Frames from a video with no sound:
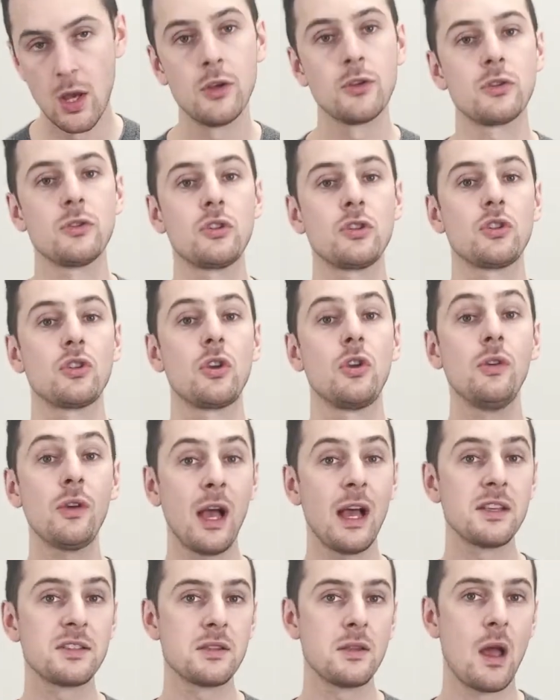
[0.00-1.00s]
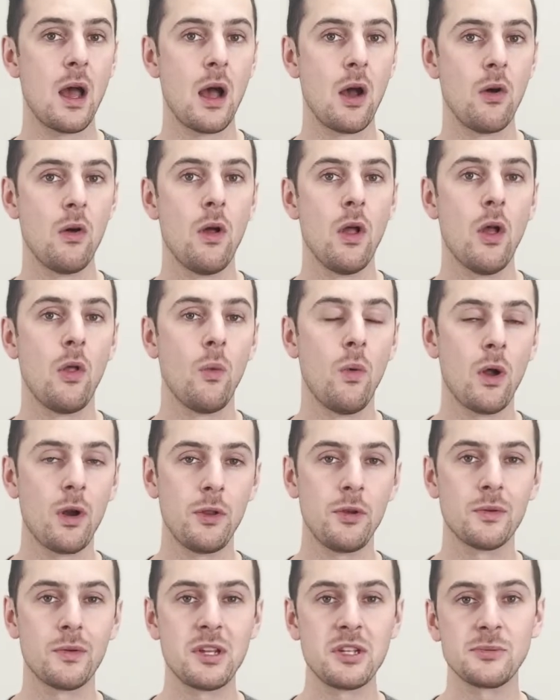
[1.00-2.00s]
So just so you guys know,
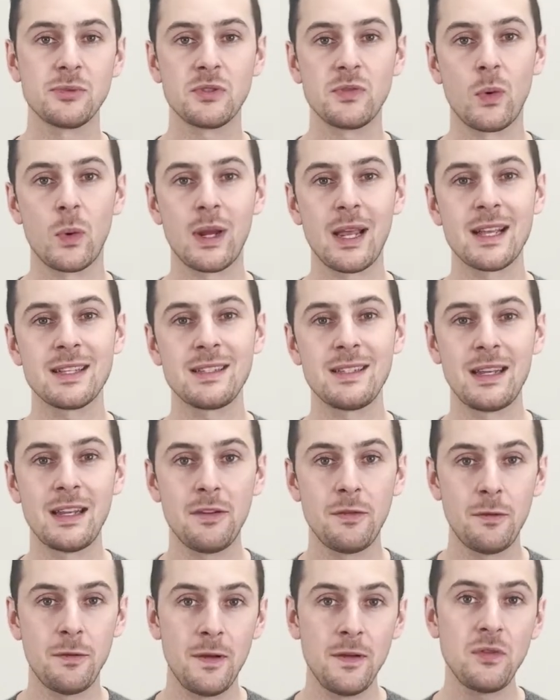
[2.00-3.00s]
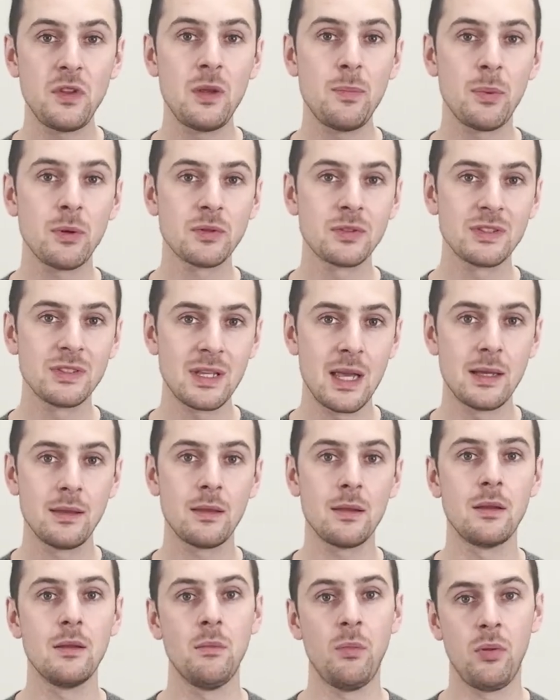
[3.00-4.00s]
Waterloo region was forecasting a
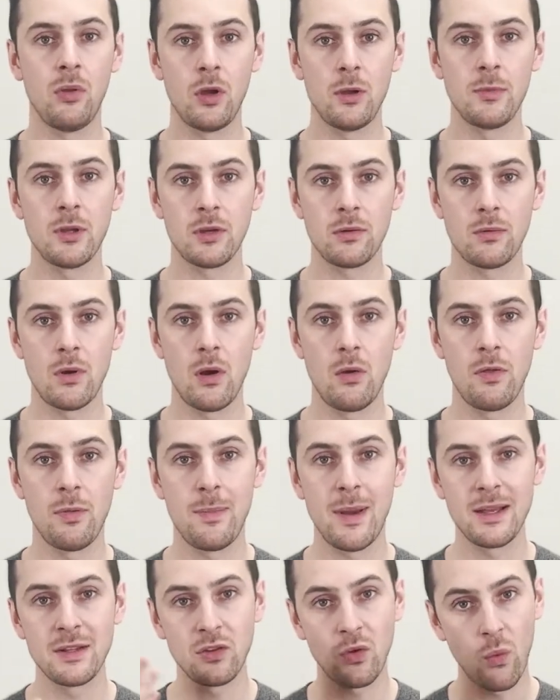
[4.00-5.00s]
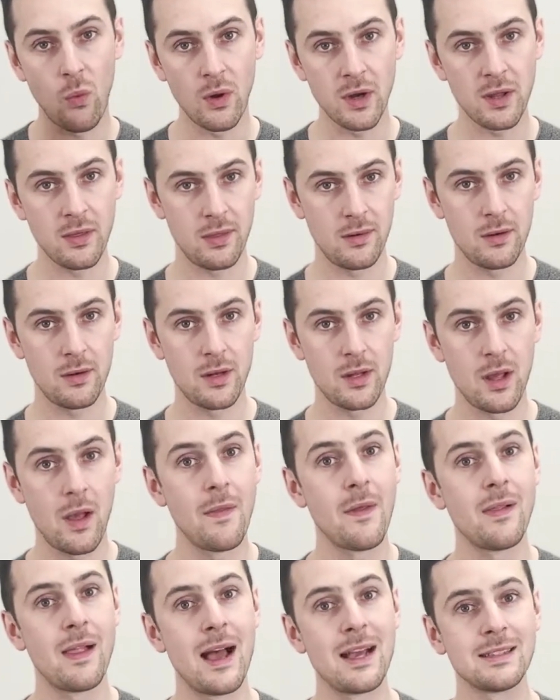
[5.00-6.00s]
50% employment growth by 2030
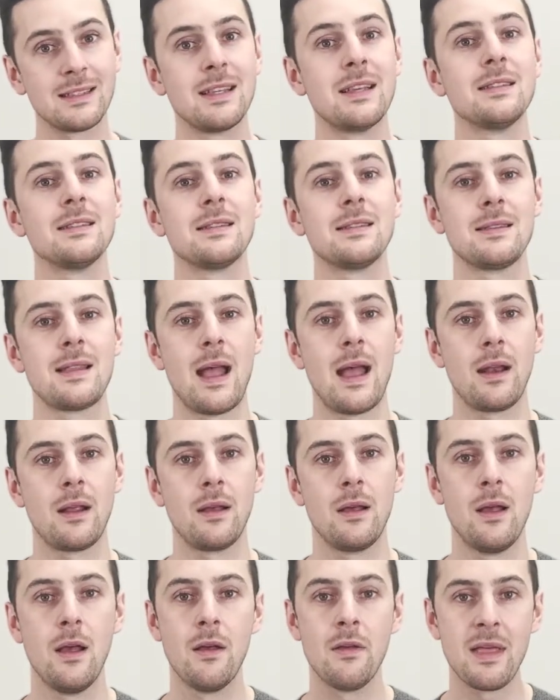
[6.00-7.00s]
on the last census data.